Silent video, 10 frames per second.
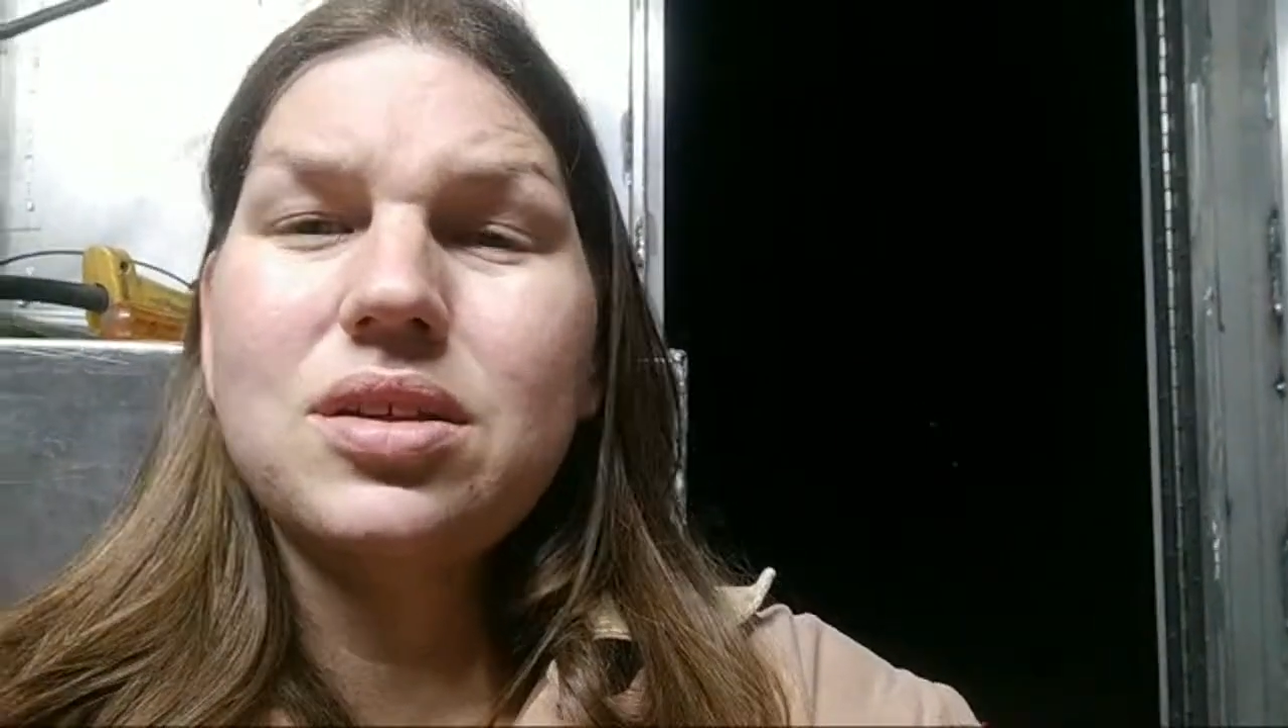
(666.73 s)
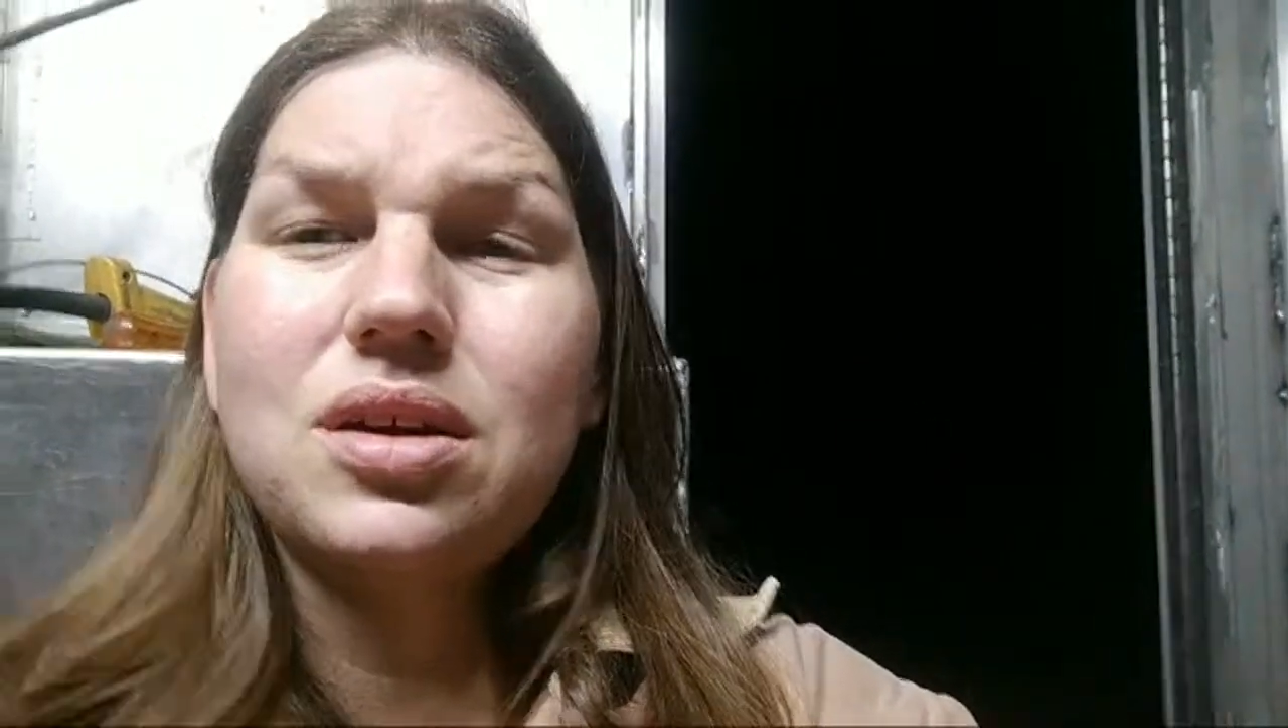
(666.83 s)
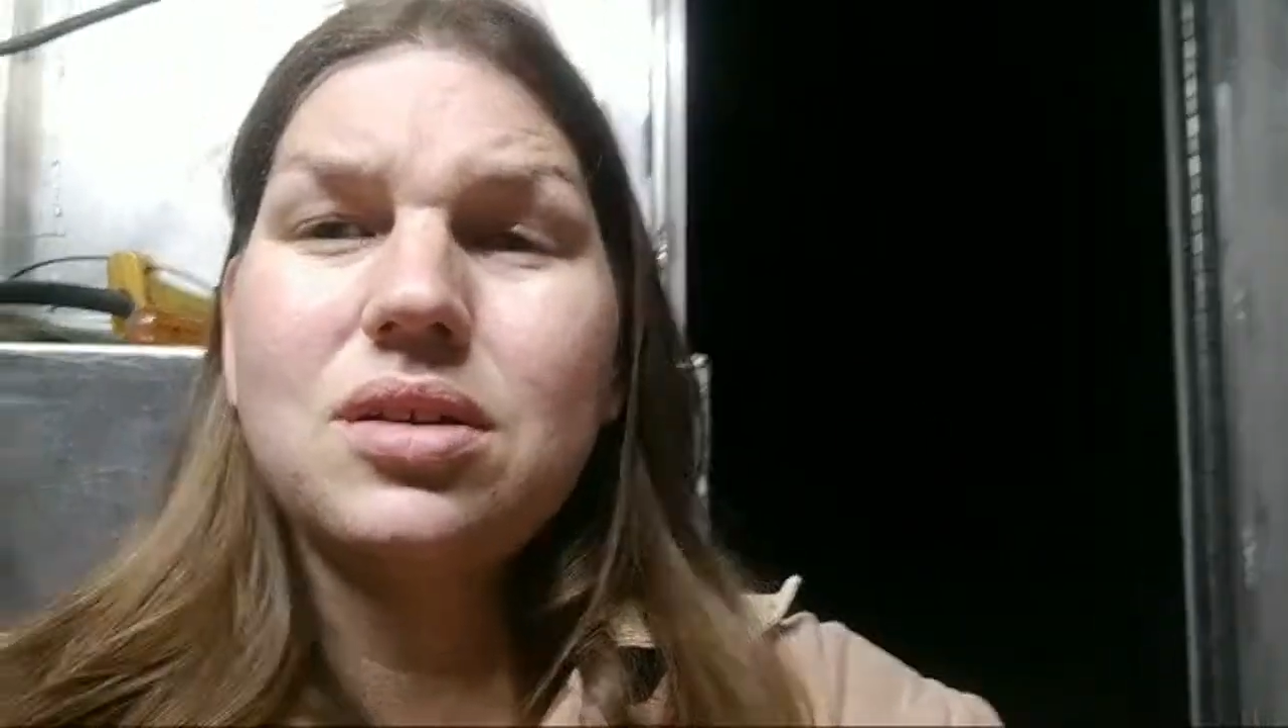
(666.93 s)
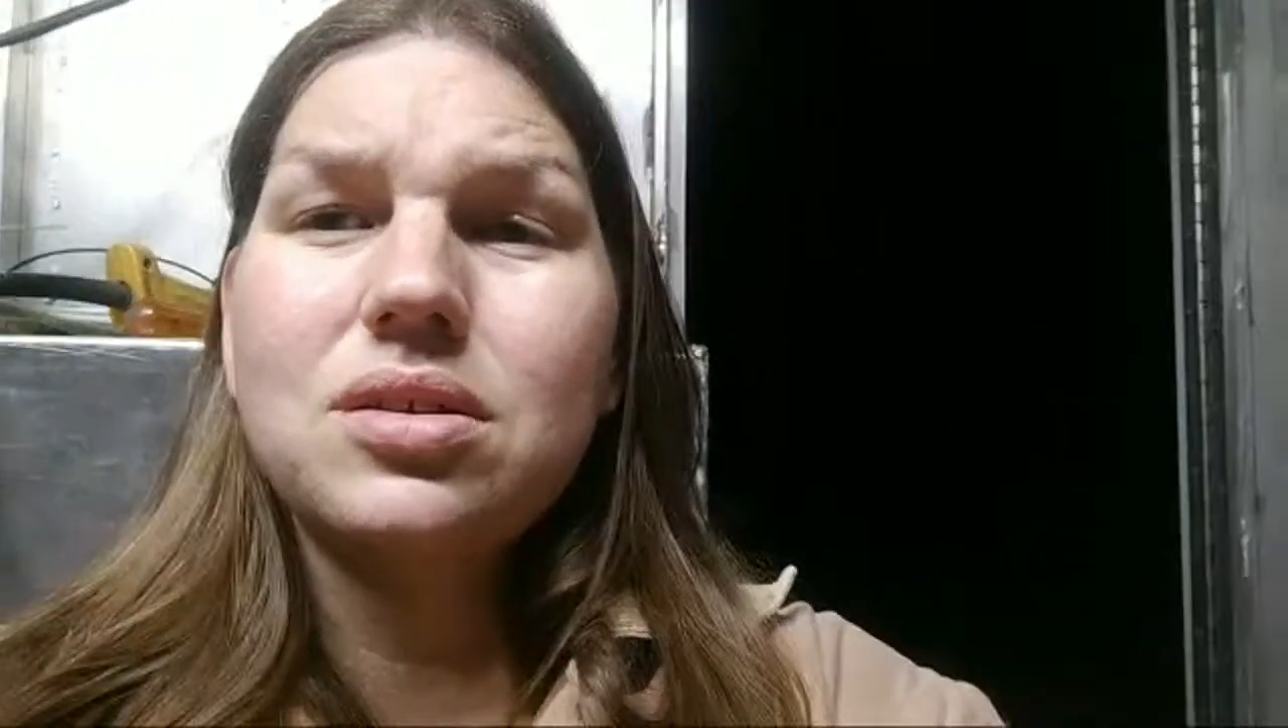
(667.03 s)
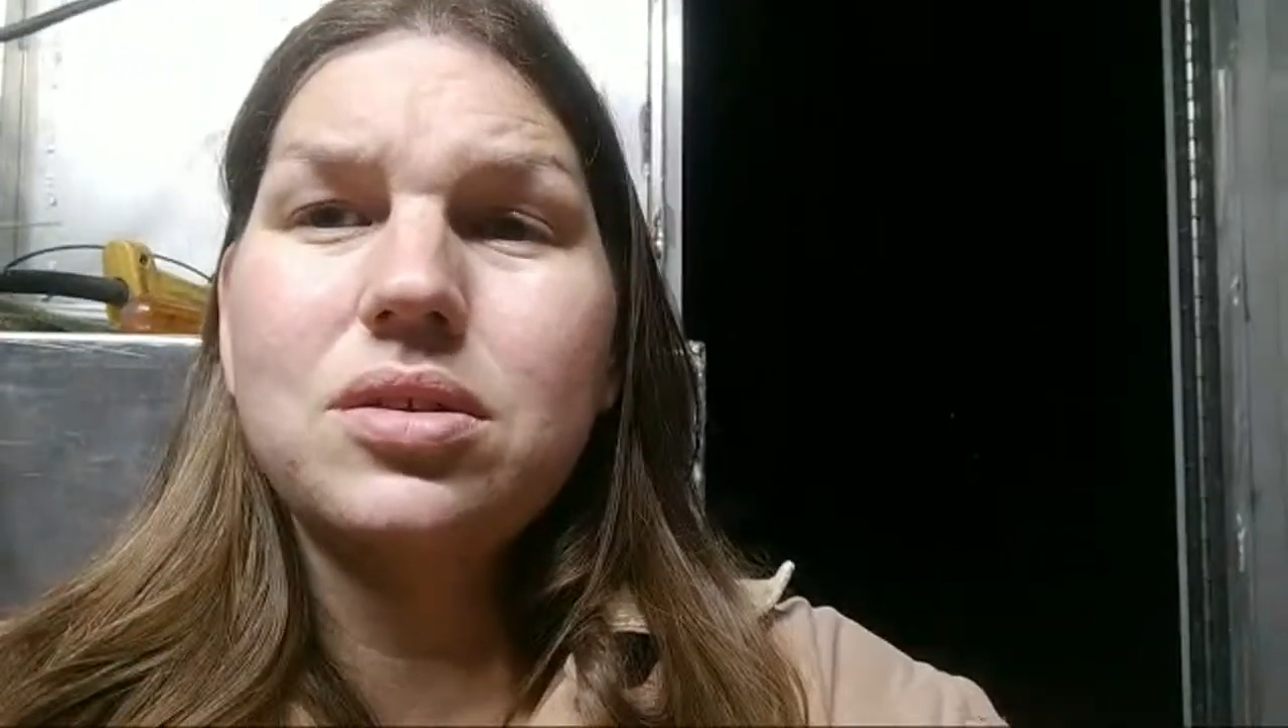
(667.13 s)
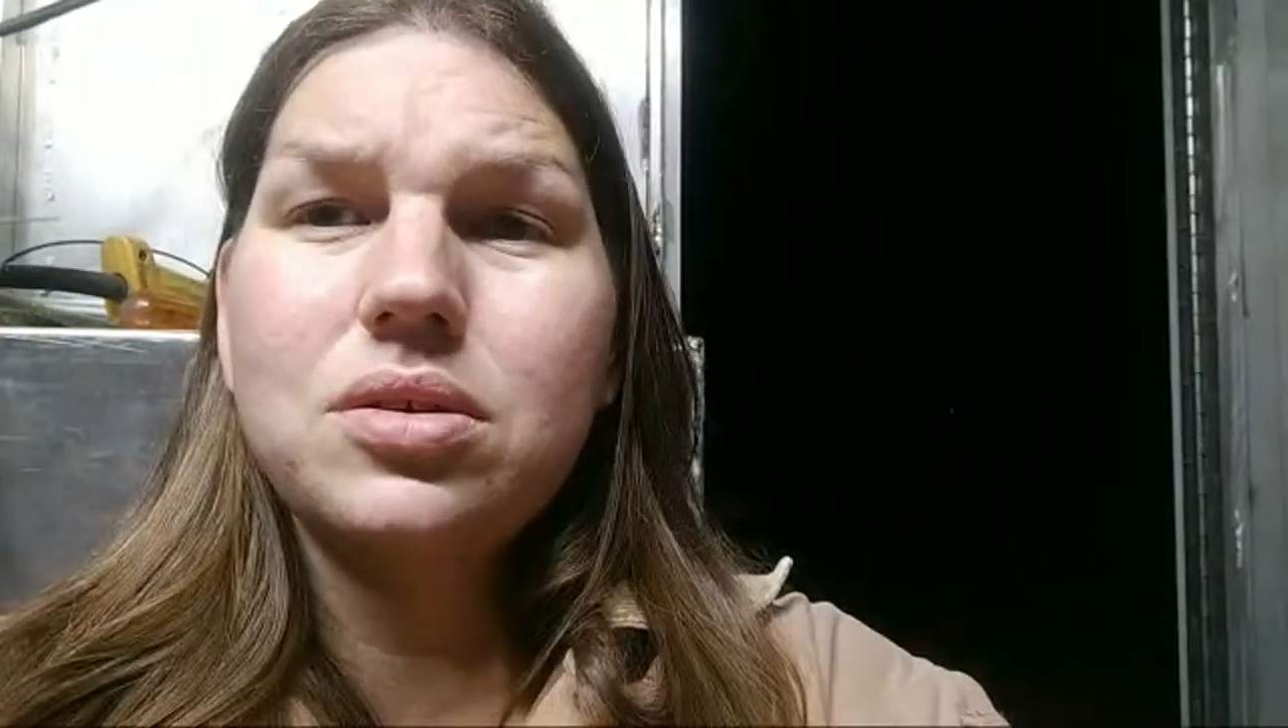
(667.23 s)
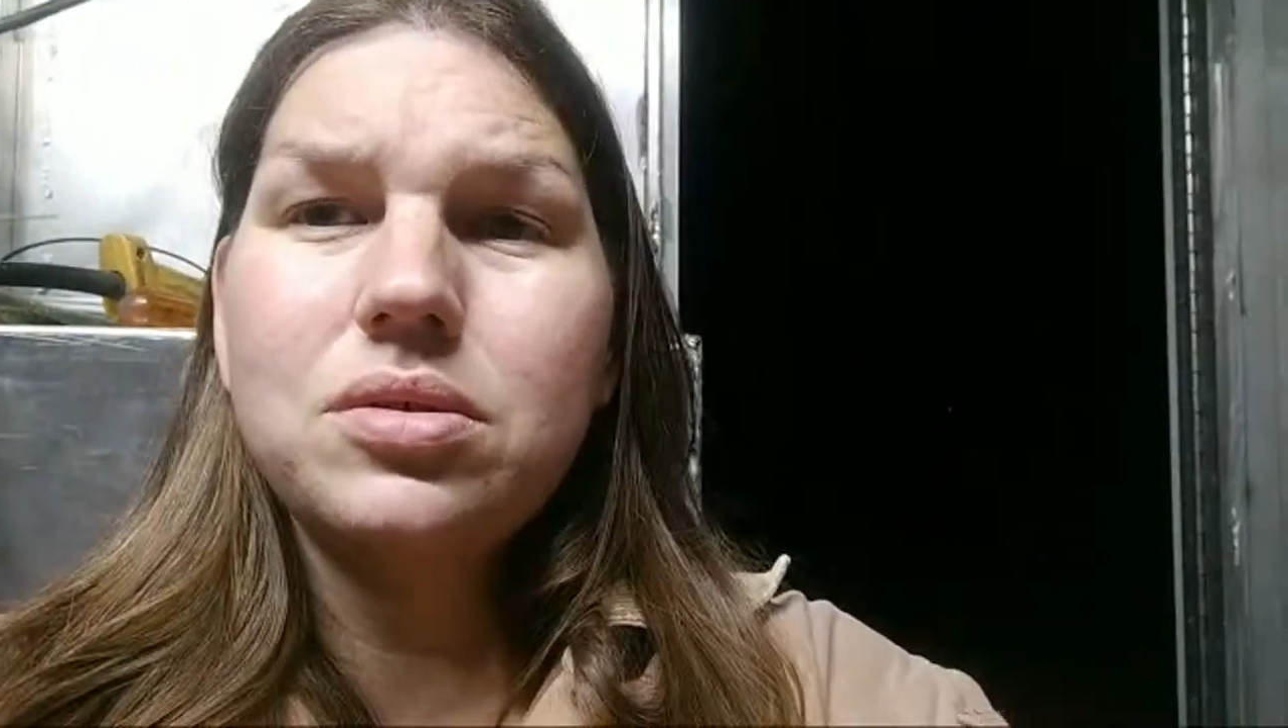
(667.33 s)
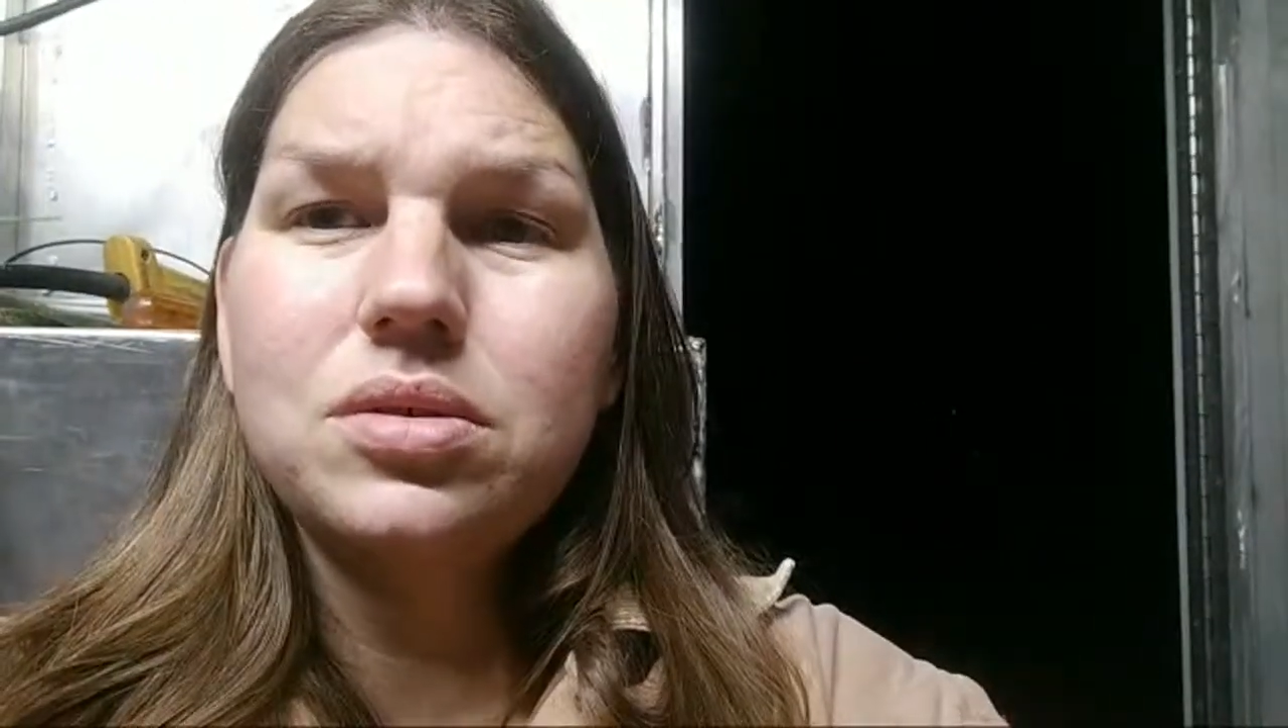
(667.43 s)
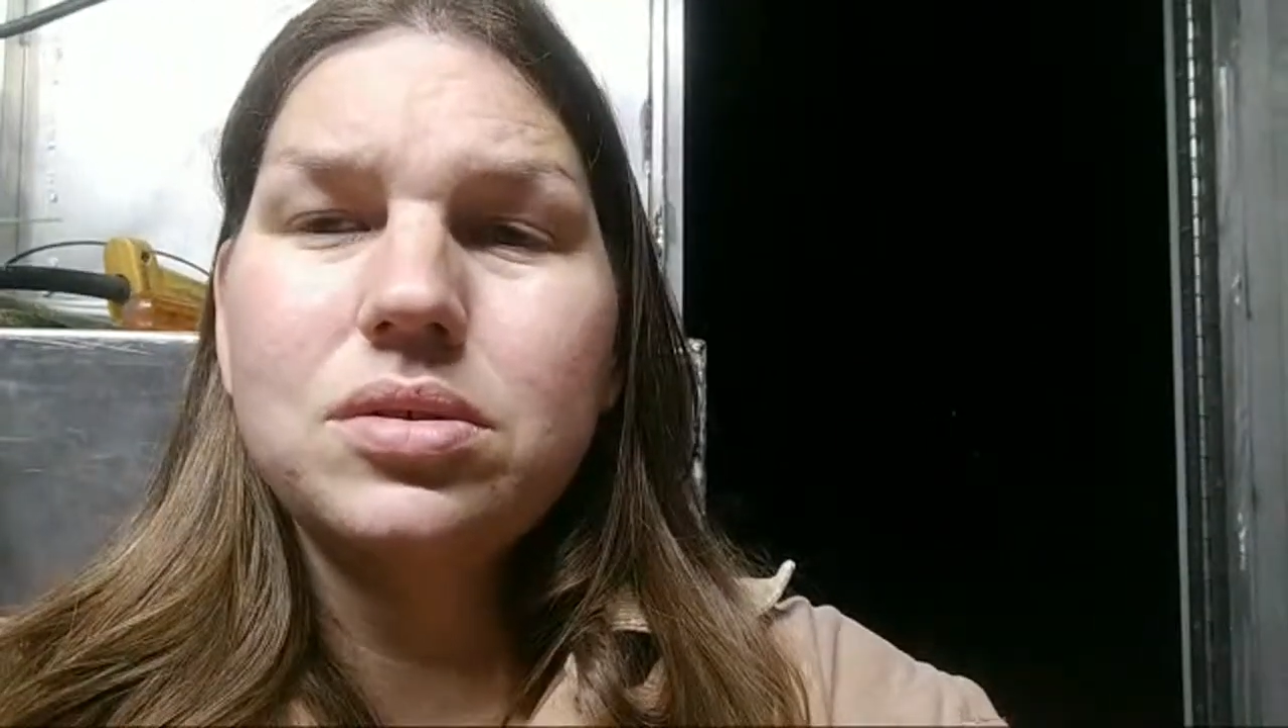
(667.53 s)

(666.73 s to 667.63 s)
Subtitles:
hard to do.